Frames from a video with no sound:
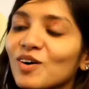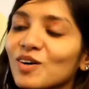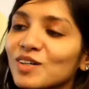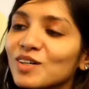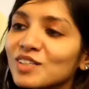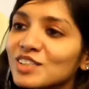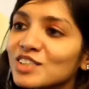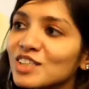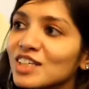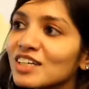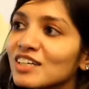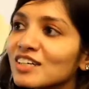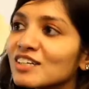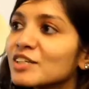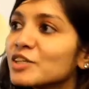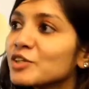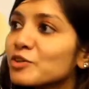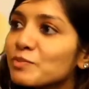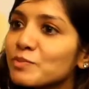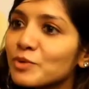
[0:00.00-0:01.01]
Launching a
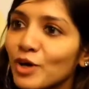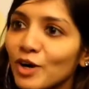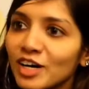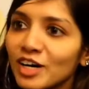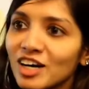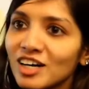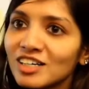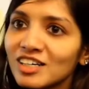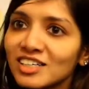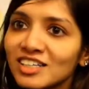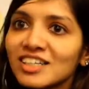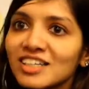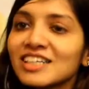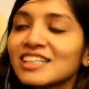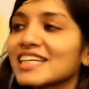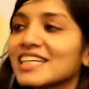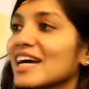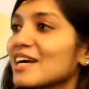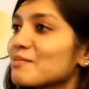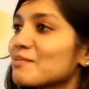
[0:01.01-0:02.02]
new product,
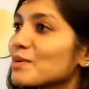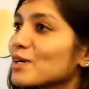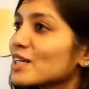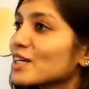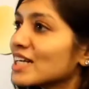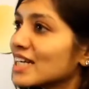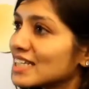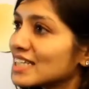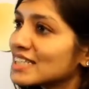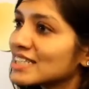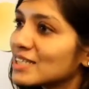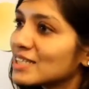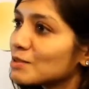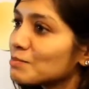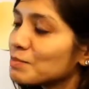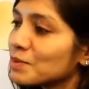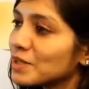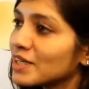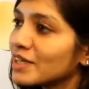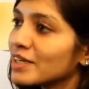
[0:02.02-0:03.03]

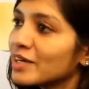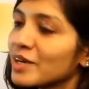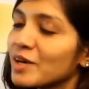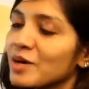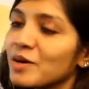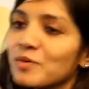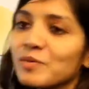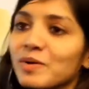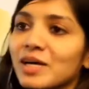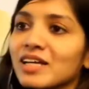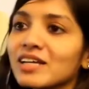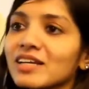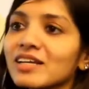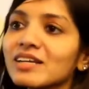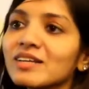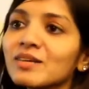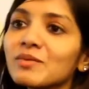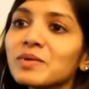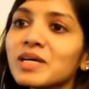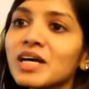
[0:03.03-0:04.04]
TimerSTP,
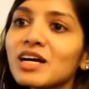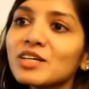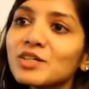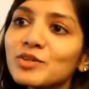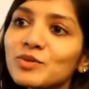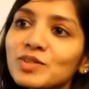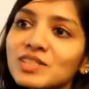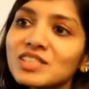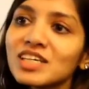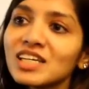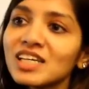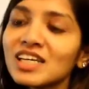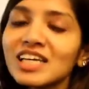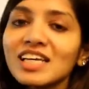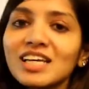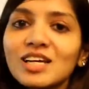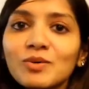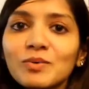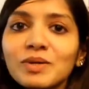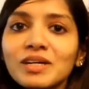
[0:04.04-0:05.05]
wherein we are using
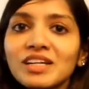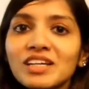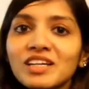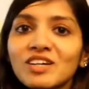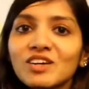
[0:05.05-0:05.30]
equity